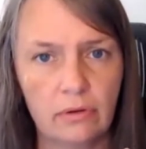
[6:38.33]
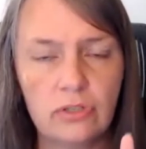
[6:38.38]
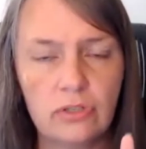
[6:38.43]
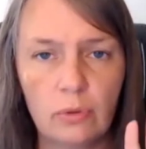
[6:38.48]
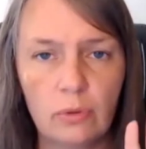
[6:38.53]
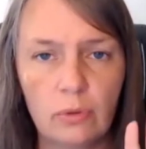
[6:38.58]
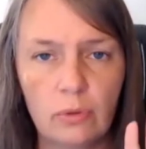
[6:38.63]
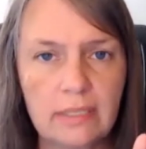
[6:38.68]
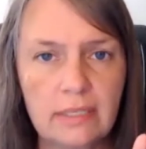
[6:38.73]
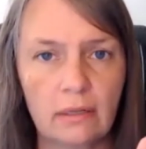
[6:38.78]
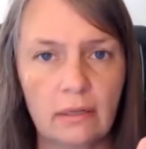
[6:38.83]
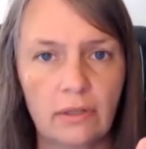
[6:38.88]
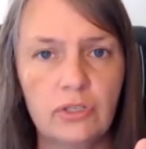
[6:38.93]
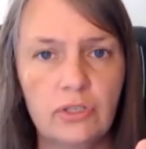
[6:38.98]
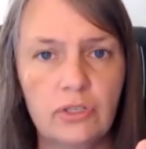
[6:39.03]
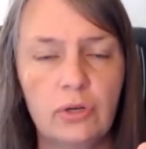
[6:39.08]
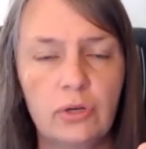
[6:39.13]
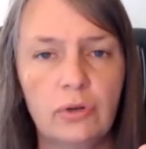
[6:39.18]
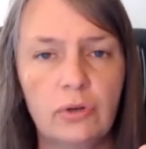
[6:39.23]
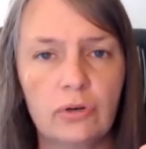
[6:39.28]
So basically
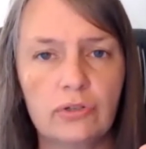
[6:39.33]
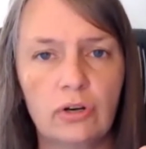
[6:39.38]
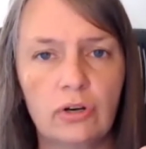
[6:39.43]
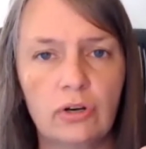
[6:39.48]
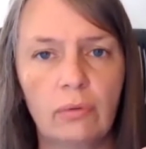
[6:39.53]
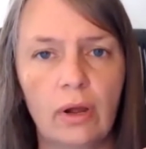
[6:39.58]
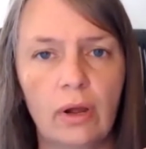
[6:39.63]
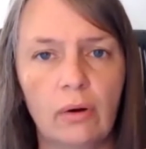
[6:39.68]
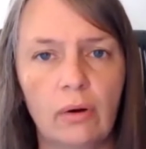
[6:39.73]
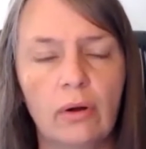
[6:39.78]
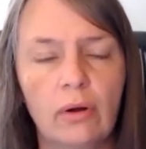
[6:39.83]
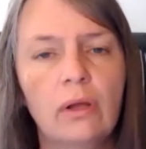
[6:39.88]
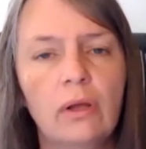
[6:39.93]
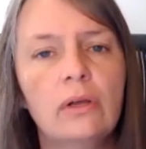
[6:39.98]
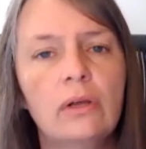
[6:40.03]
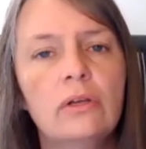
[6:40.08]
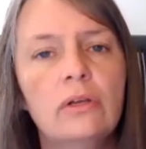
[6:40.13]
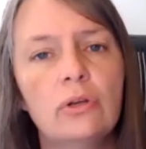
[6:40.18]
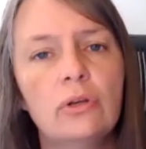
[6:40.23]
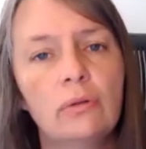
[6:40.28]
2 years in a row.
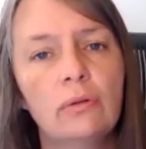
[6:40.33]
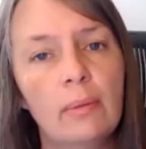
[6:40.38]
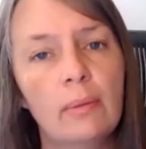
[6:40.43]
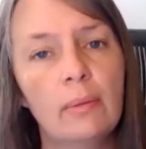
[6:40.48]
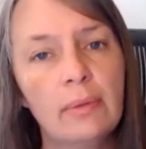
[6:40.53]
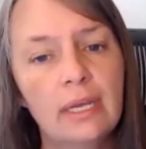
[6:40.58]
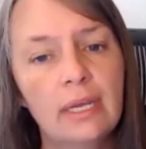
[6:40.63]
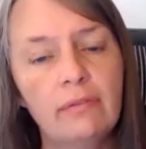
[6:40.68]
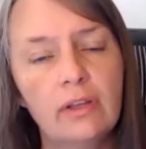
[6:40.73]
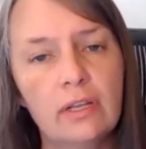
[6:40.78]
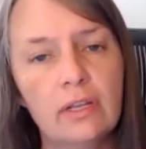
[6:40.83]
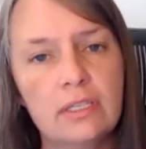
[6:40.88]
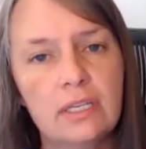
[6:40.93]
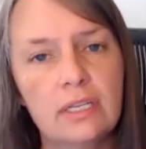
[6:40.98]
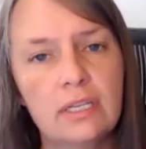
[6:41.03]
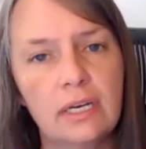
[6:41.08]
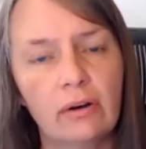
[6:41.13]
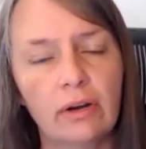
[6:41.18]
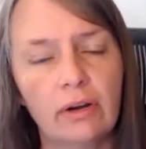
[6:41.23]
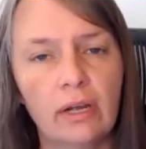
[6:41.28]
So let me give you a
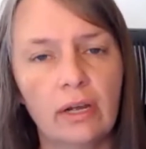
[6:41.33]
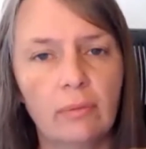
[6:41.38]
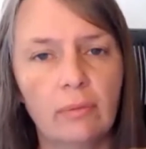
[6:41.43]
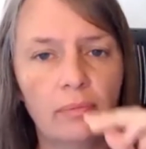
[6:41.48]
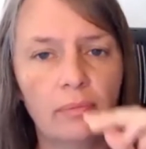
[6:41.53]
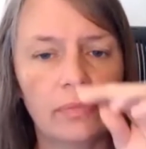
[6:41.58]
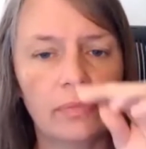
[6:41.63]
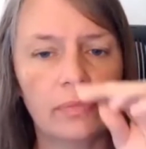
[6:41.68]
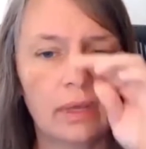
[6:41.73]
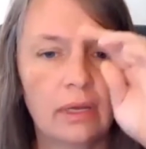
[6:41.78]
scenario.